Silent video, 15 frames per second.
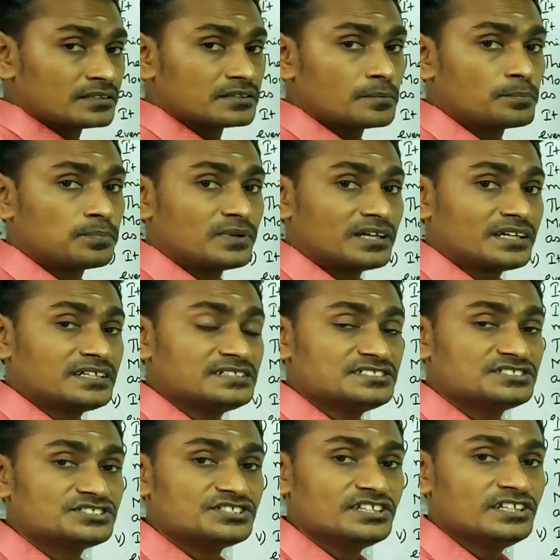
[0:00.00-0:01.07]
the
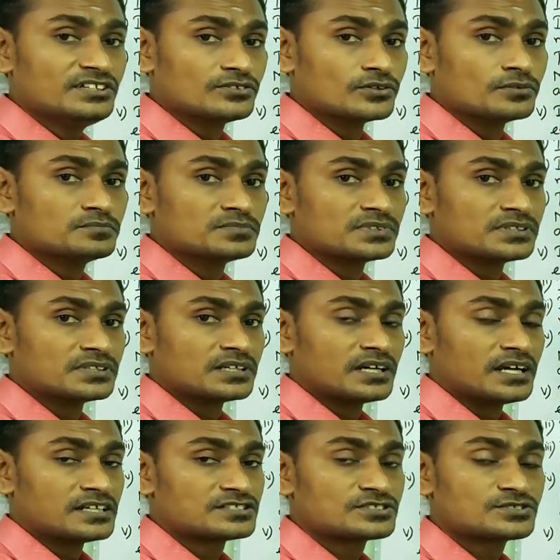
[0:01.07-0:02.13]
plant genome
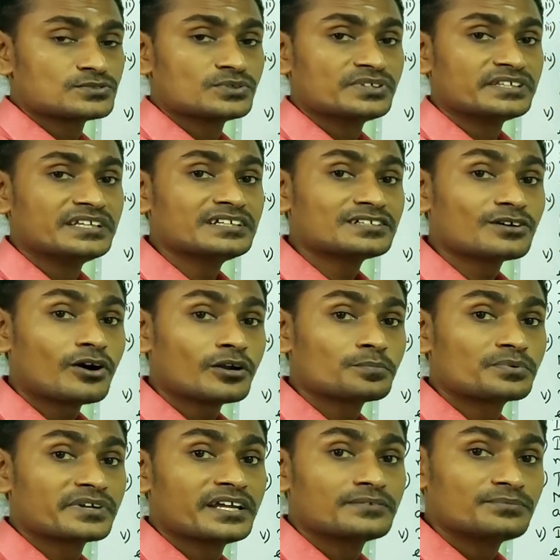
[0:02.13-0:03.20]
has to
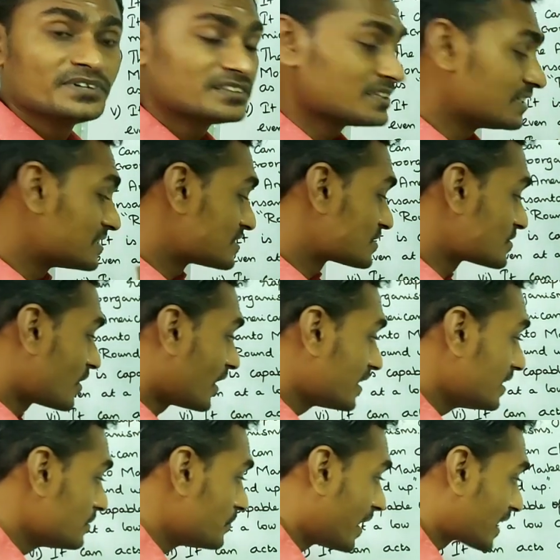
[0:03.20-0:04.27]
incorporate with
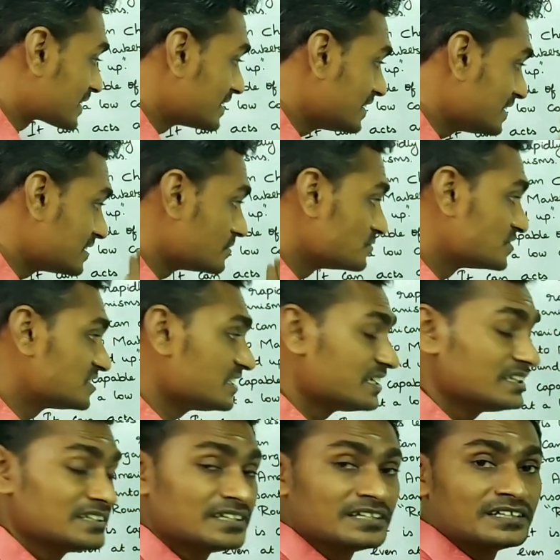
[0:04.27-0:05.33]
soil bacterium
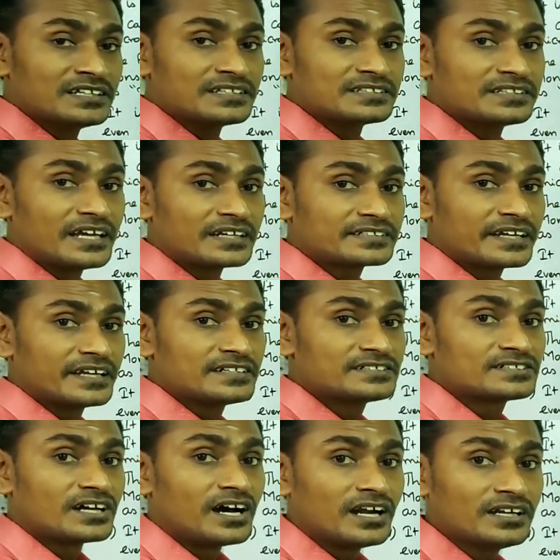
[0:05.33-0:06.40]
gene that
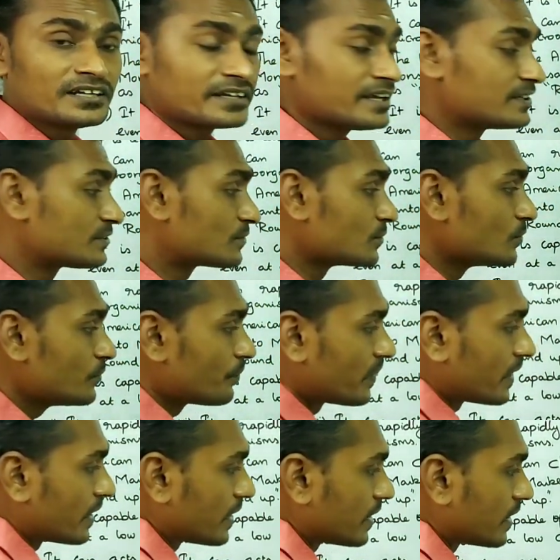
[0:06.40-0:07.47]
can tolerate to
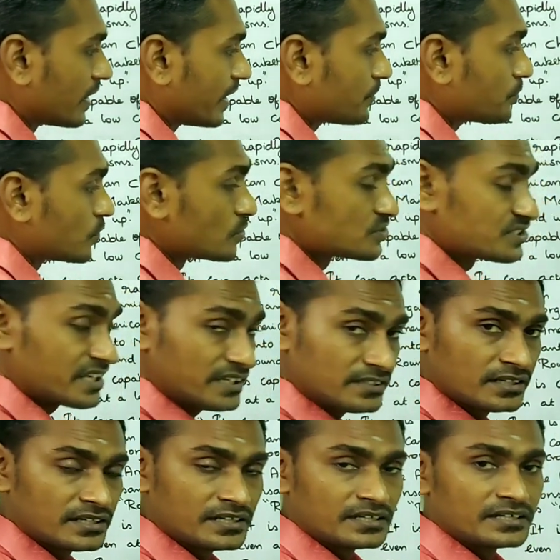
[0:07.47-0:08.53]

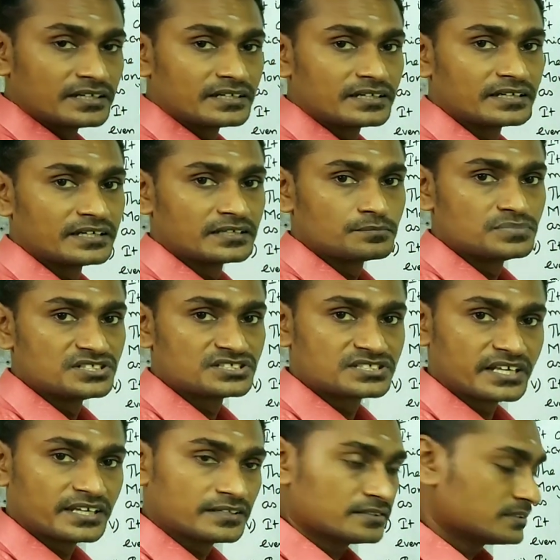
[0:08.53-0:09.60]
glyphosate
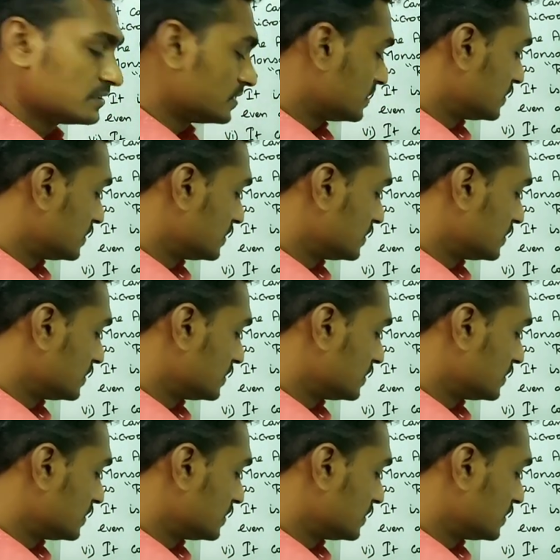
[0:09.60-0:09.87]
herbicide.